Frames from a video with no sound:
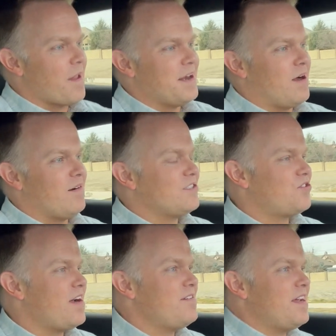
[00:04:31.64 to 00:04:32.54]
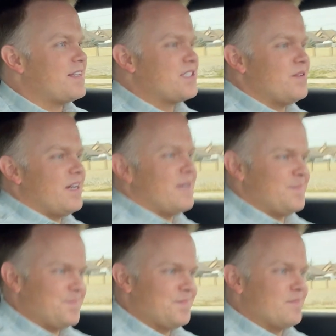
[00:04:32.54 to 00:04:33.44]
I was driving next to a
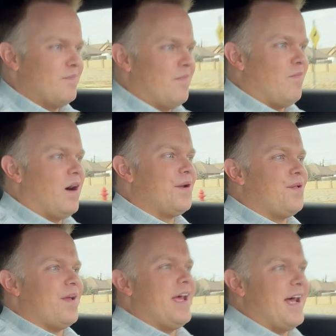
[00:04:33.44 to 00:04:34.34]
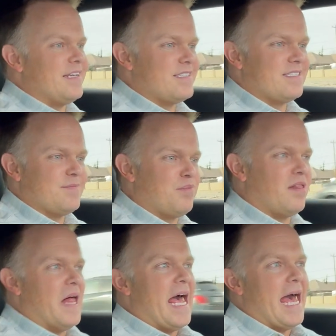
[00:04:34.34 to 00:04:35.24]
Model S
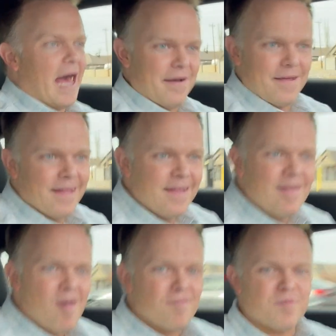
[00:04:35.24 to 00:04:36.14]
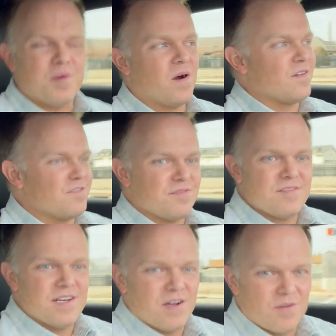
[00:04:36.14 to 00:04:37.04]
Plaid for part of
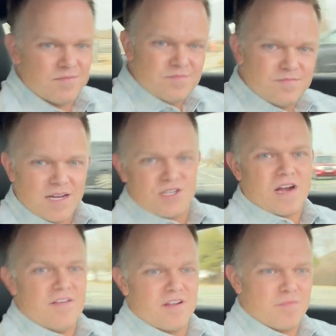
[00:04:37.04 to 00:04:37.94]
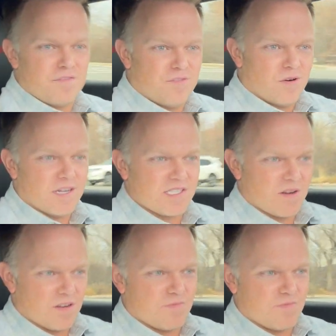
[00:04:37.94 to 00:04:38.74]
my driving before I started